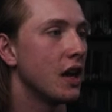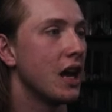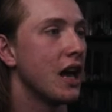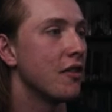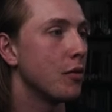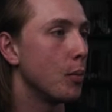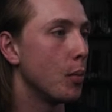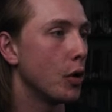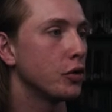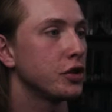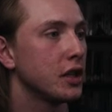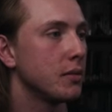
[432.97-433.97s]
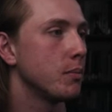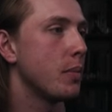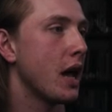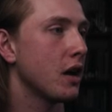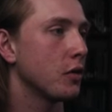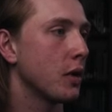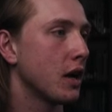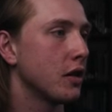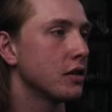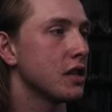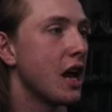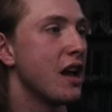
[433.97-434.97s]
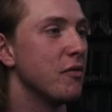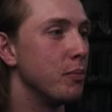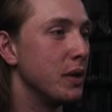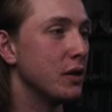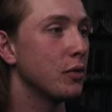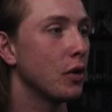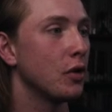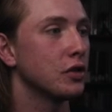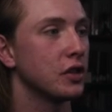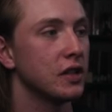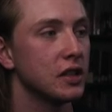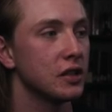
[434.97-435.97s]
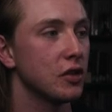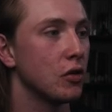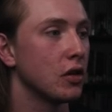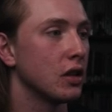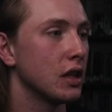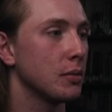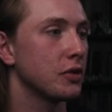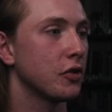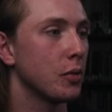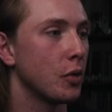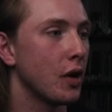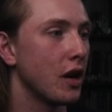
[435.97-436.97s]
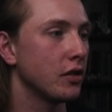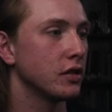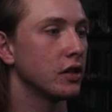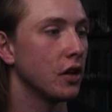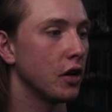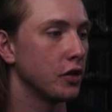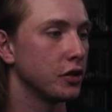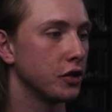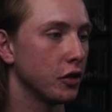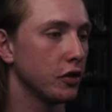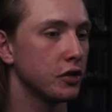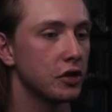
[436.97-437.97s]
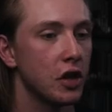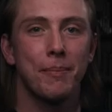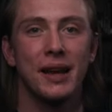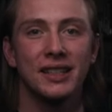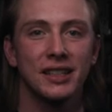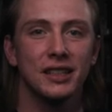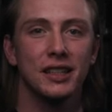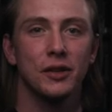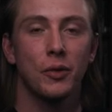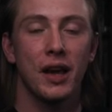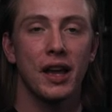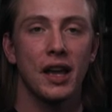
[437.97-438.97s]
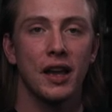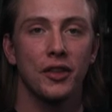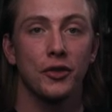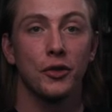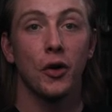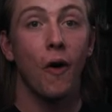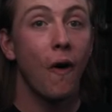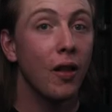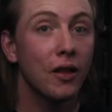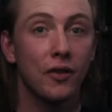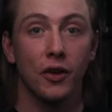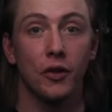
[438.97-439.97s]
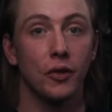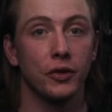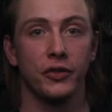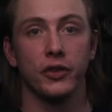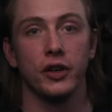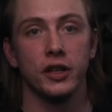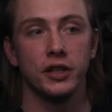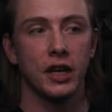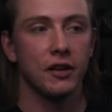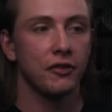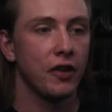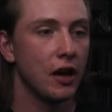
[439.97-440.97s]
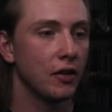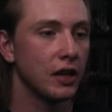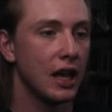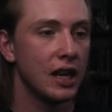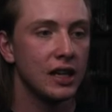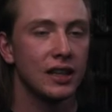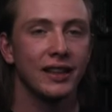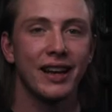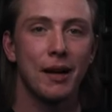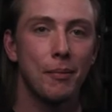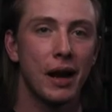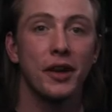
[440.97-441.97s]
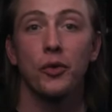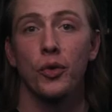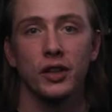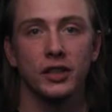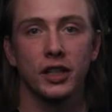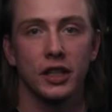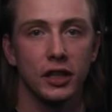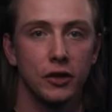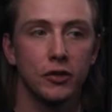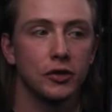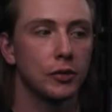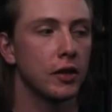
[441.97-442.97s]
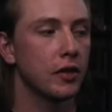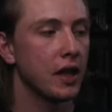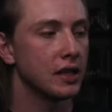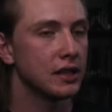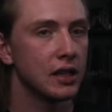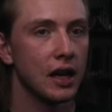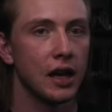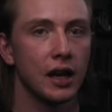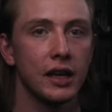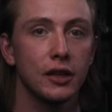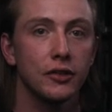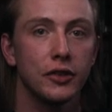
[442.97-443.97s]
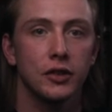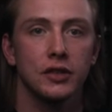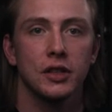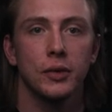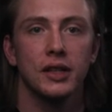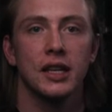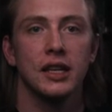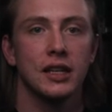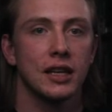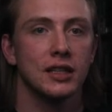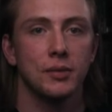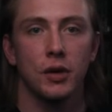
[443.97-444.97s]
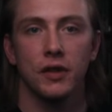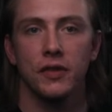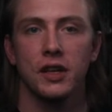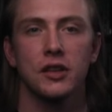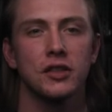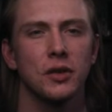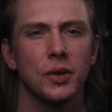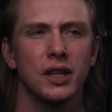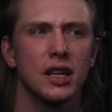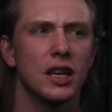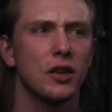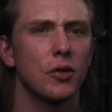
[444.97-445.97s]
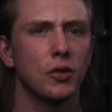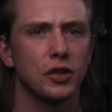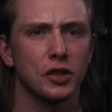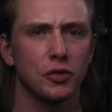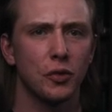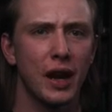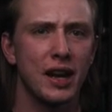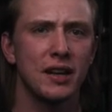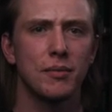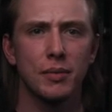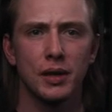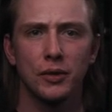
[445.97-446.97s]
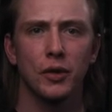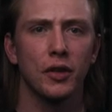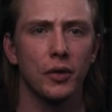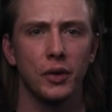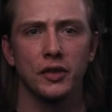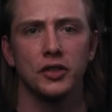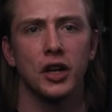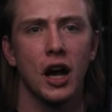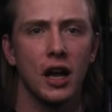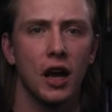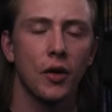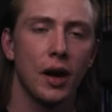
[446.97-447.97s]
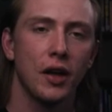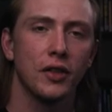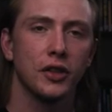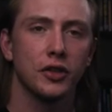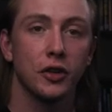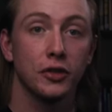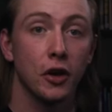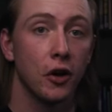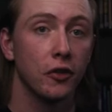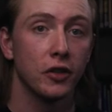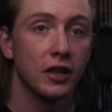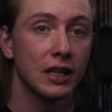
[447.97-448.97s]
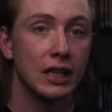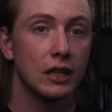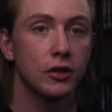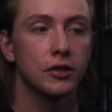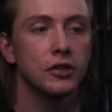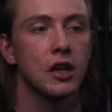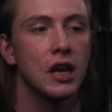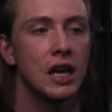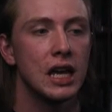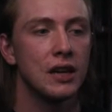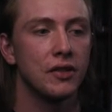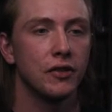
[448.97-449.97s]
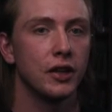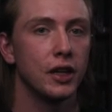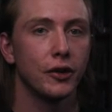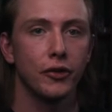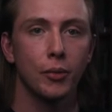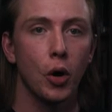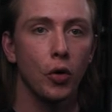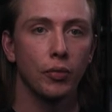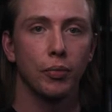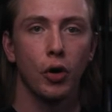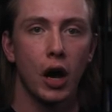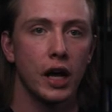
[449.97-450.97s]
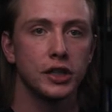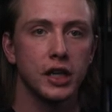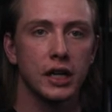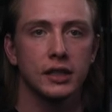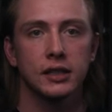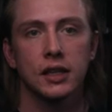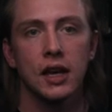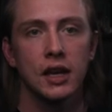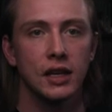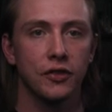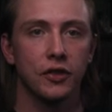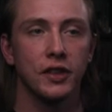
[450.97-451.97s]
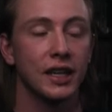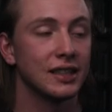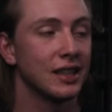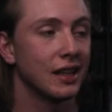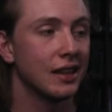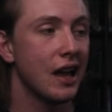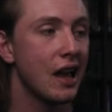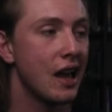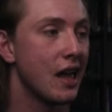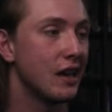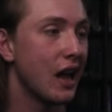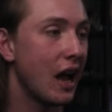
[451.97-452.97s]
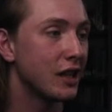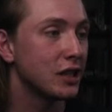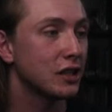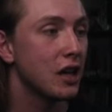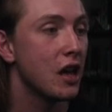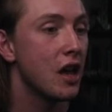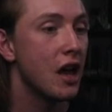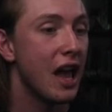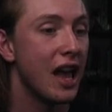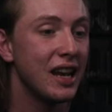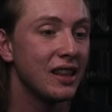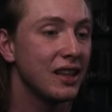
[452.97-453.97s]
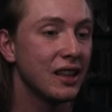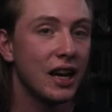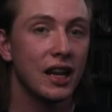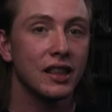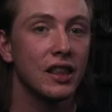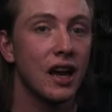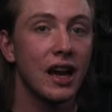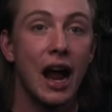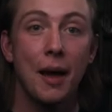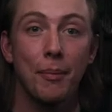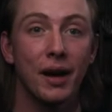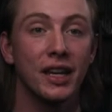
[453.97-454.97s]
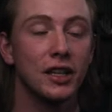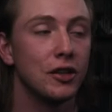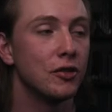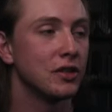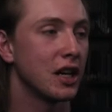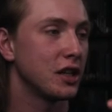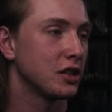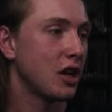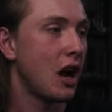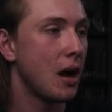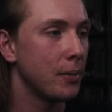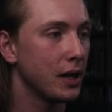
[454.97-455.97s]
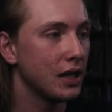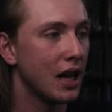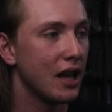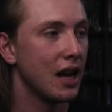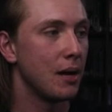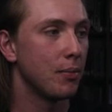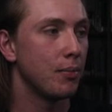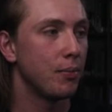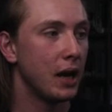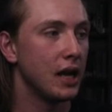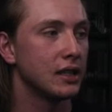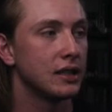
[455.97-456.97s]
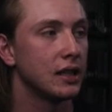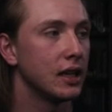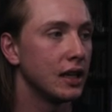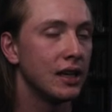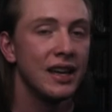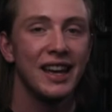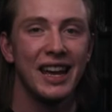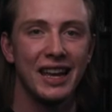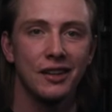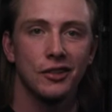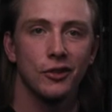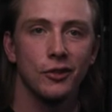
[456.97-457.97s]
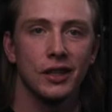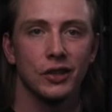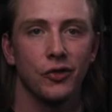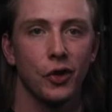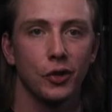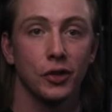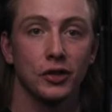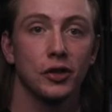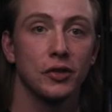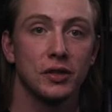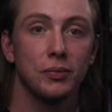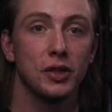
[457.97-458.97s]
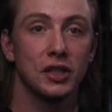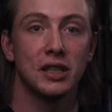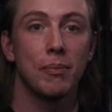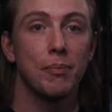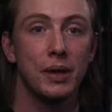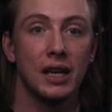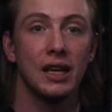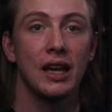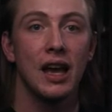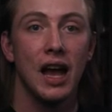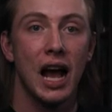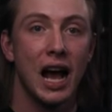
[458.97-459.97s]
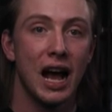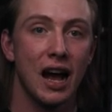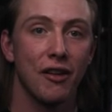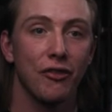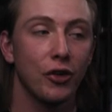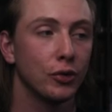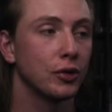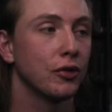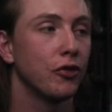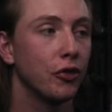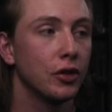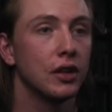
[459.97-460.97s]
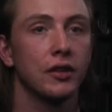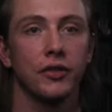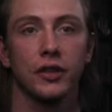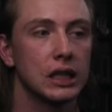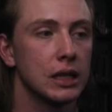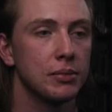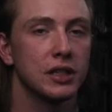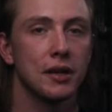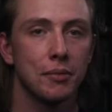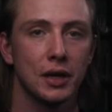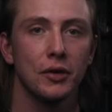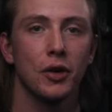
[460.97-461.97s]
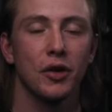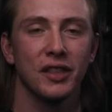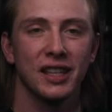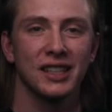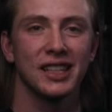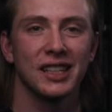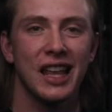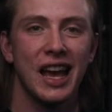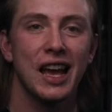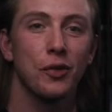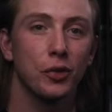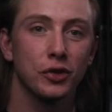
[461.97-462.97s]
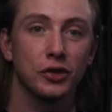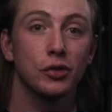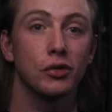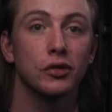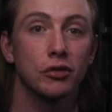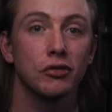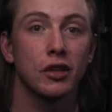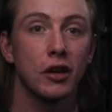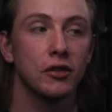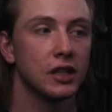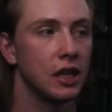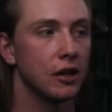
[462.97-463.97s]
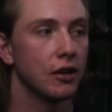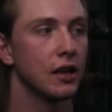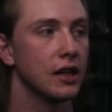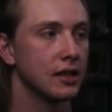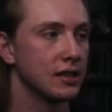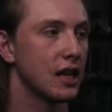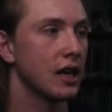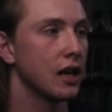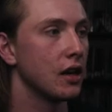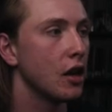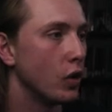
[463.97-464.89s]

Then I have motion backgrounds. I have B-roll. So this is all clips from around our church. I basically went through all of our old footage and found anything that I might want to use, whether that's uh, interviews that we did, testimony videos that we did, or just random B roll that we've shot around the church over the years, even video from old projects, different things like that. And I just, anything that I thought I might use, I just copied and I pasted it into this folder. So it's just a big uh, folder full of clips and b-roll and things like that and we'll sort through those here in a second